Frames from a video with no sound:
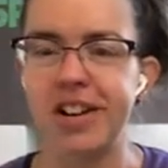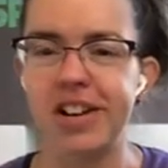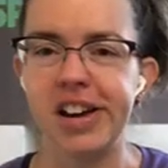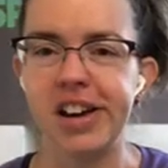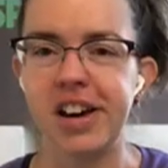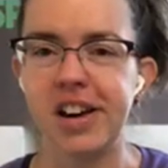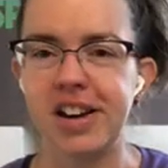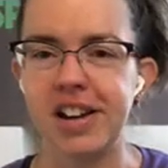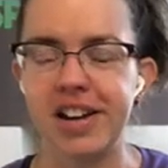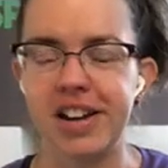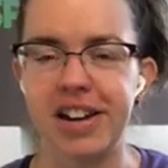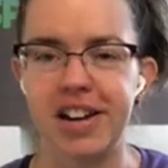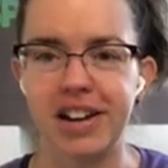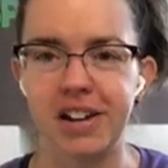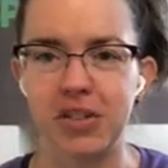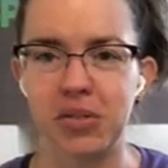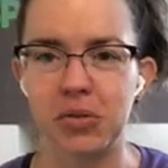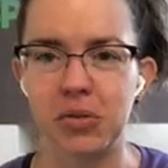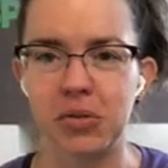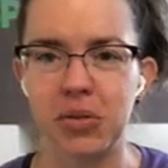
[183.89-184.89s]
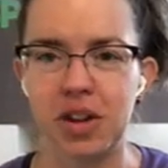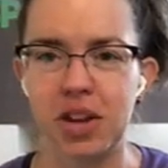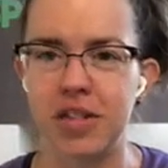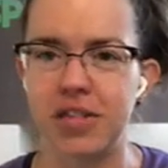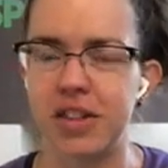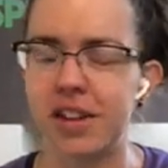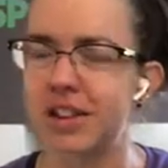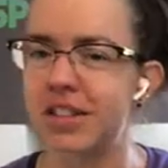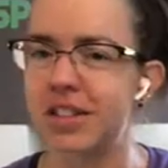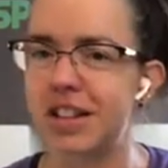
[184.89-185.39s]
I
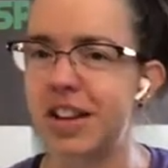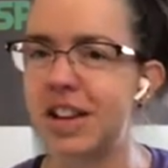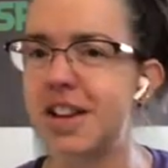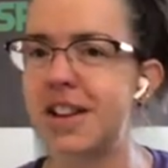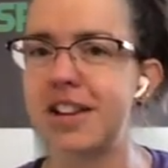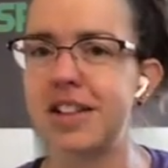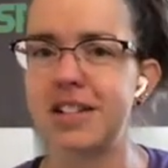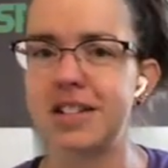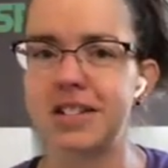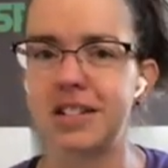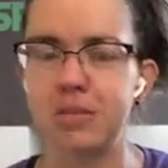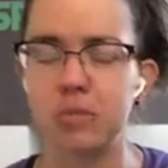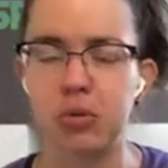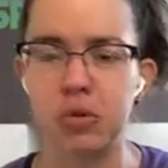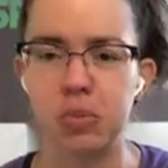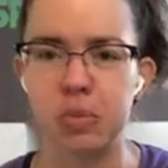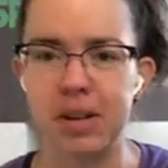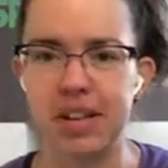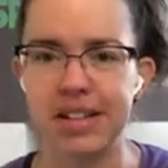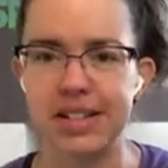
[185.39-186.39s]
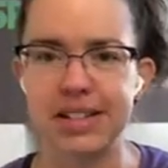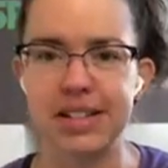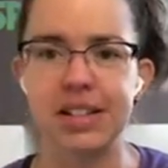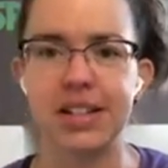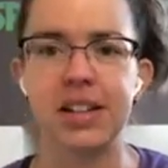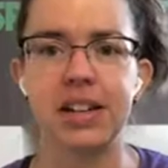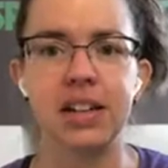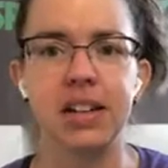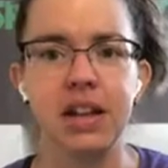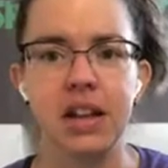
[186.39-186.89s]
think a lye is the more
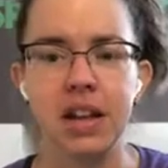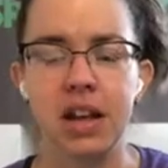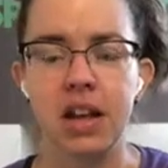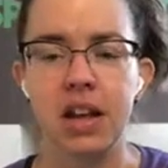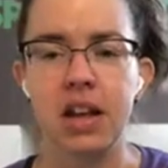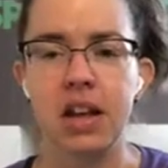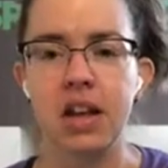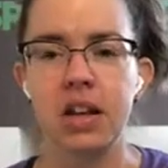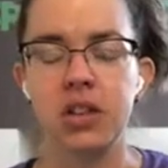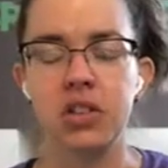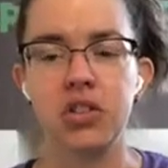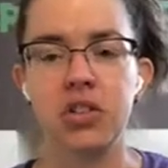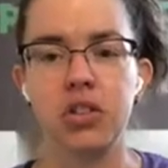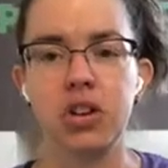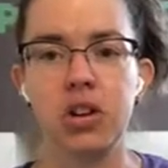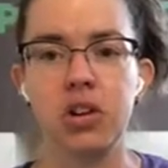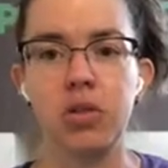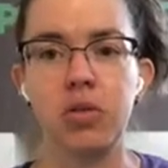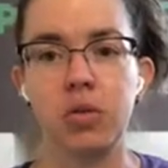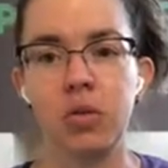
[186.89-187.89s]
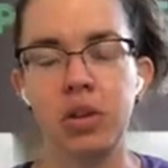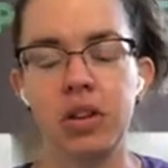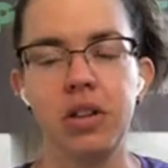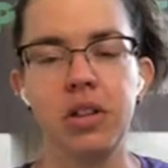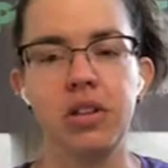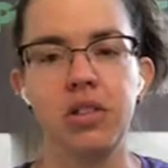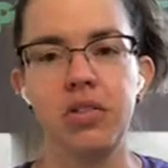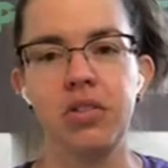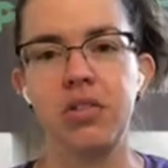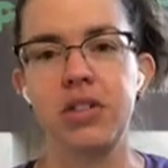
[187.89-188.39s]
basic, so
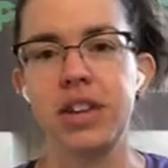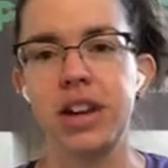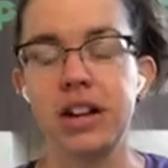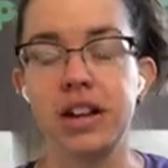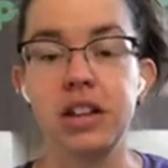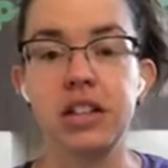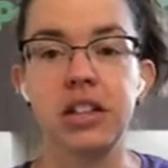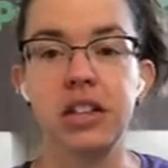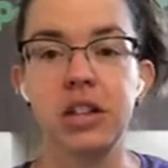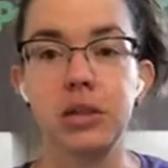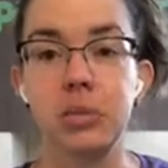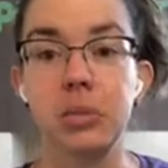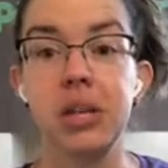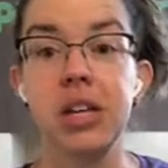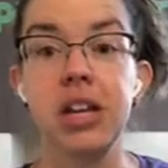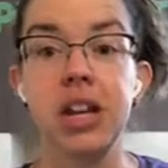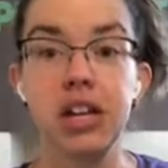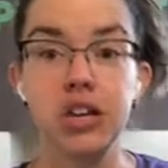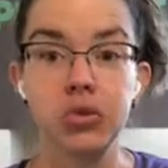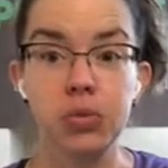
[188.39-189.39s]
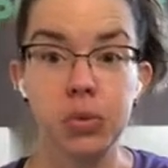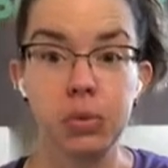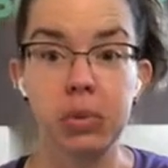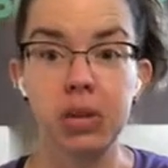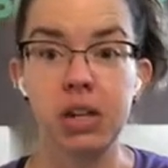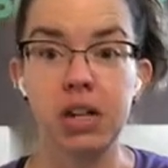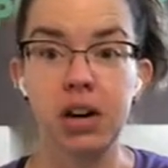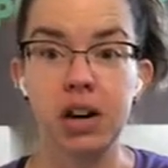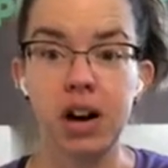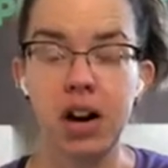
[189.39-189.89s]
technically the pH would be
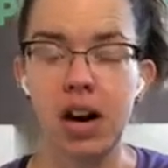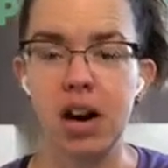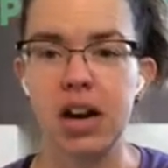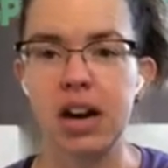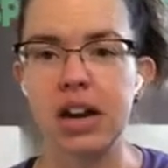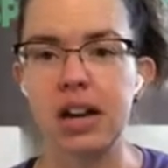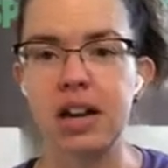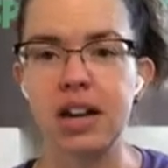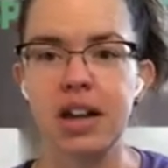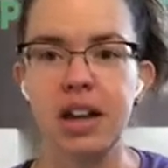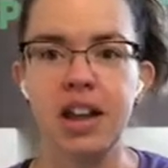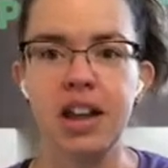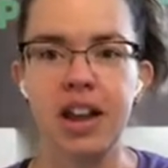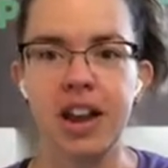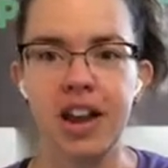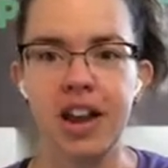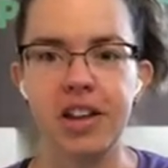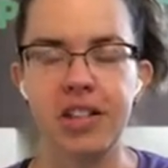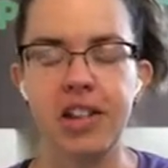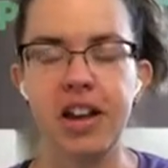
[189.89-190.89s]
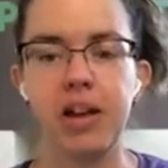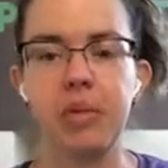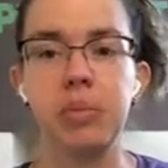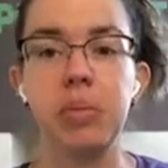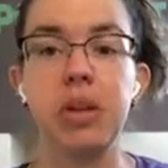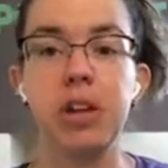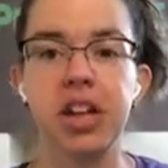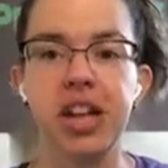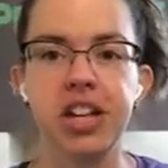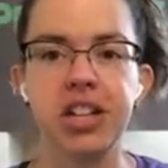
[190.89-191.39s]
high, and the
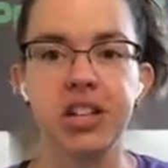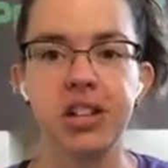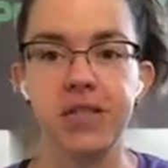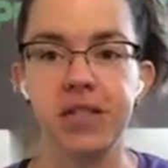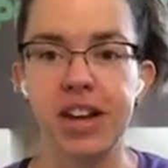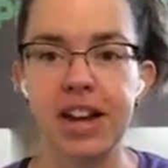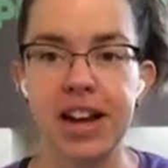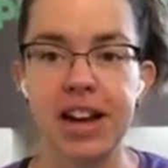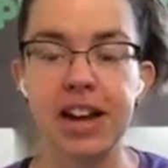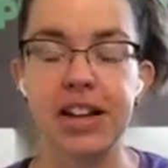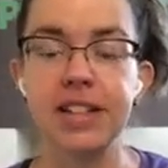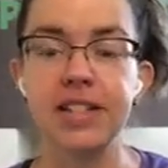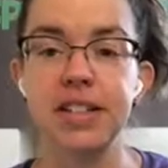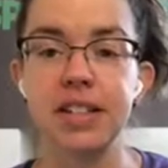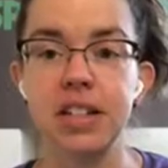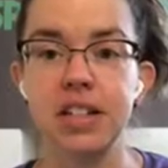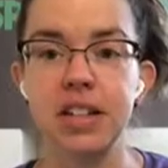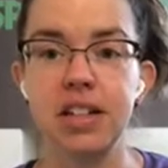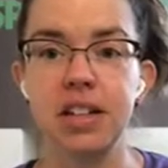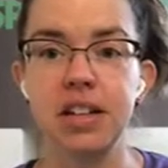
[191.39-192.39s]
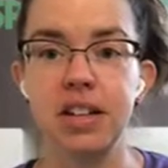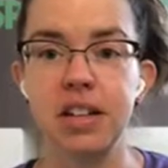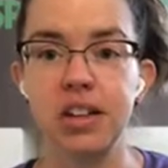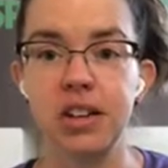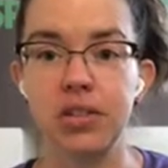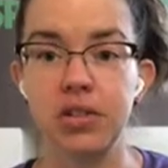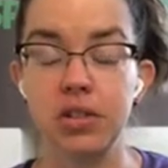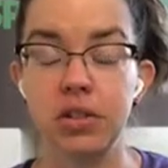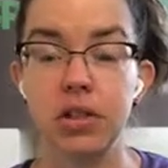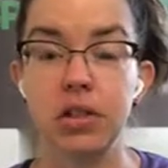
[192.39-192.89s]
pH of an acid
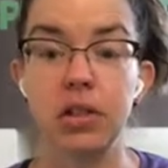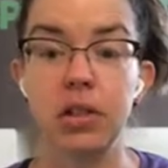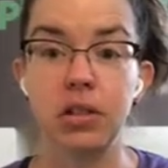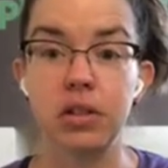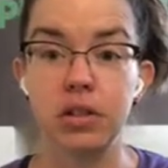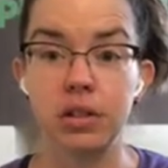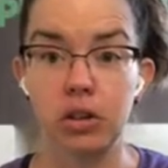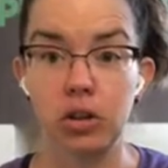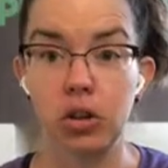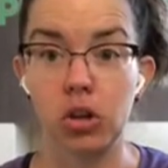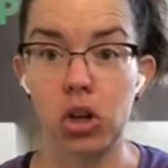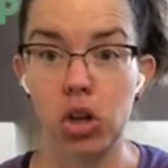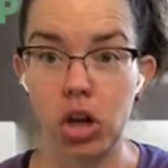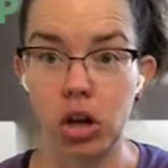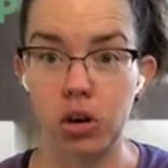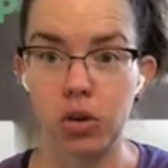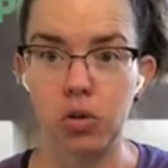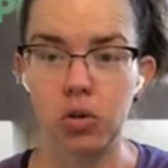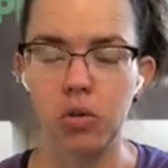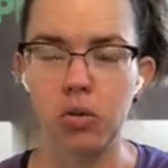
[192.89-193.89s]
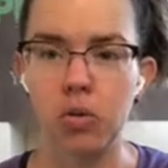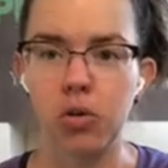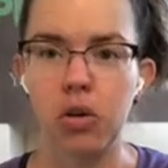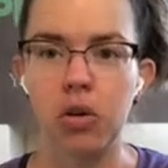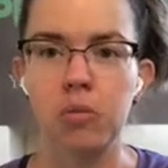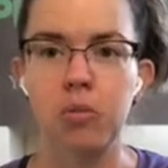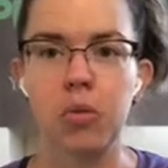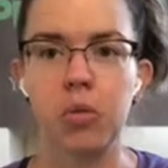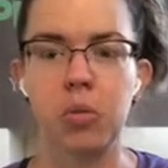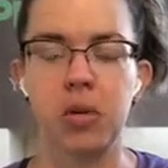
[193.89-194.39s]
is low,
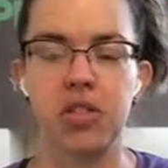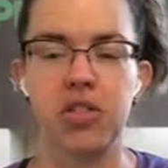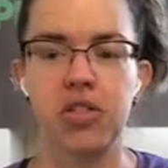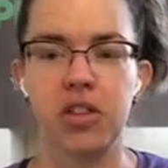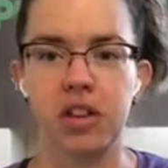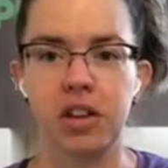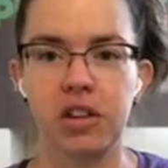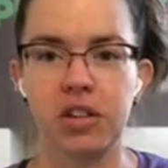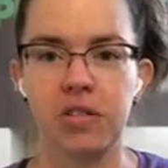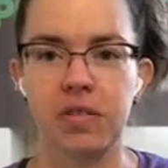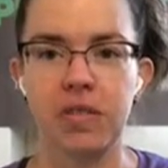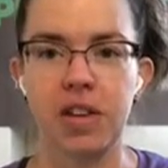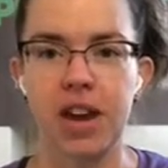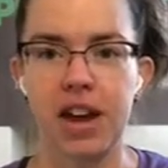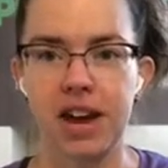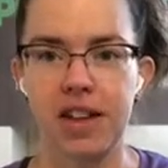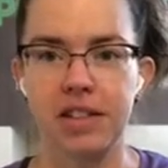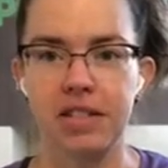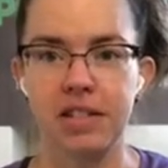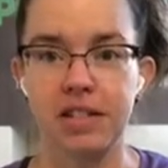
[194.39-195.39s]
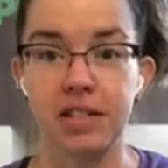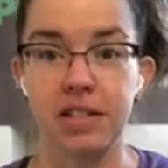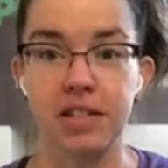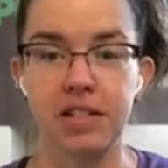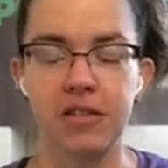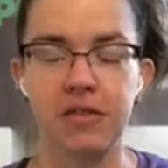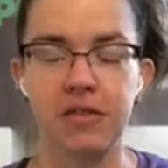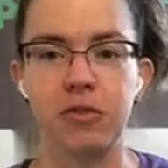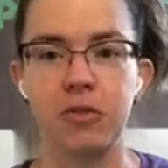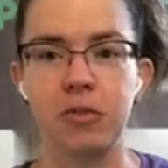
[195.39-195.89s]
but we think of acids
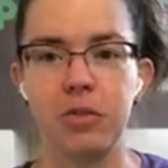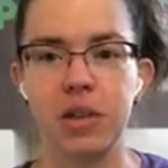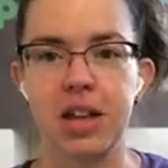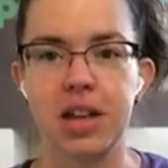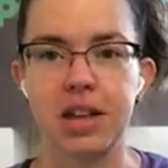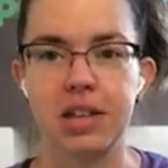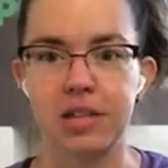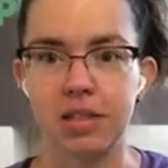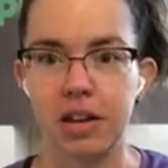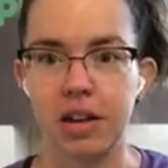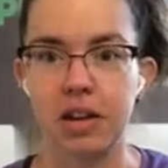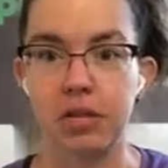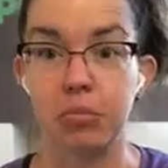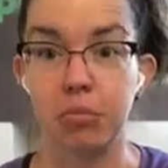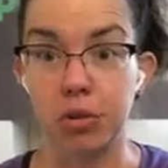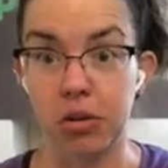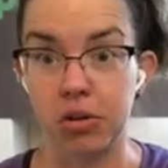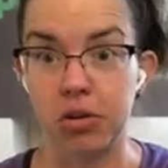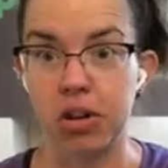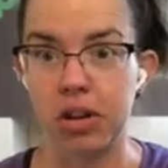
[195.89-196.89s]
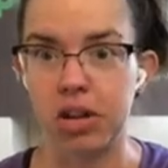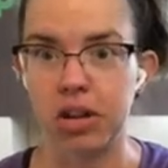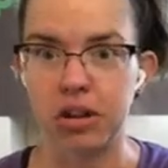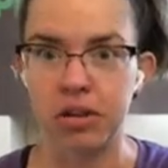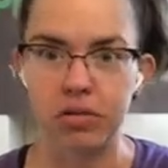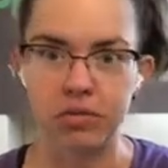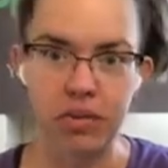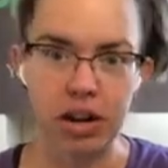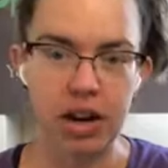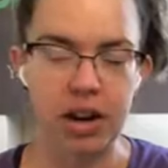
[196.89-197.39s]
as burning,
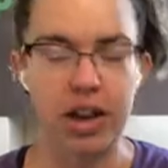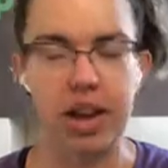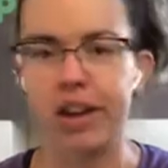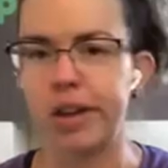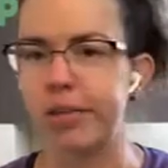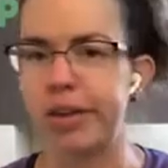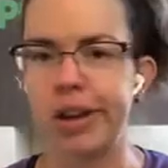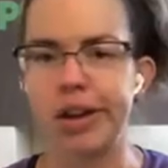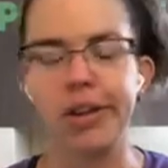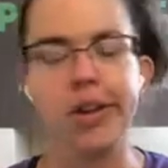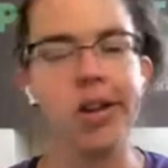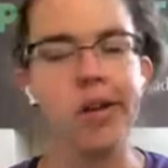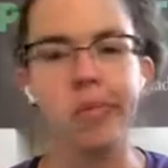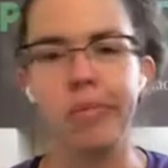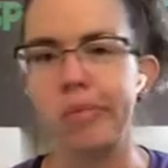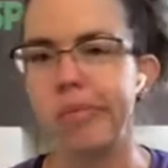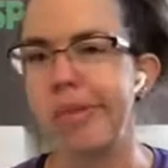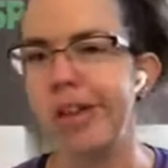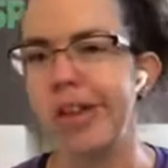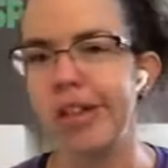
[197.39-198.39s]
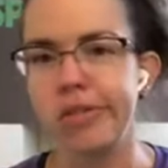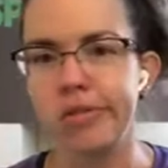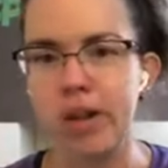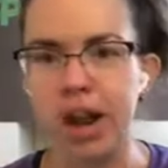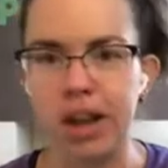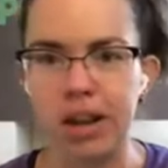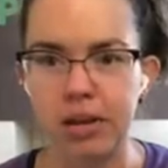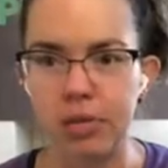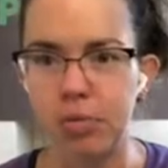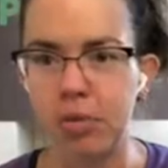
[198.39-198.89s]
right? Anyway, either end
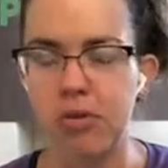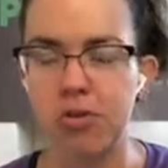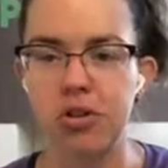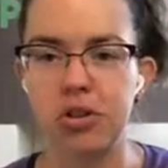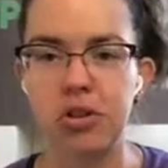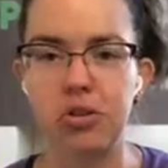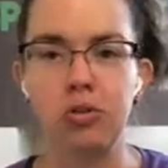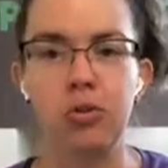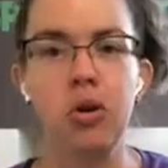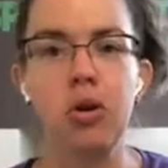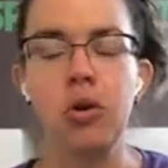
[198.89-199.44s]
can burn you.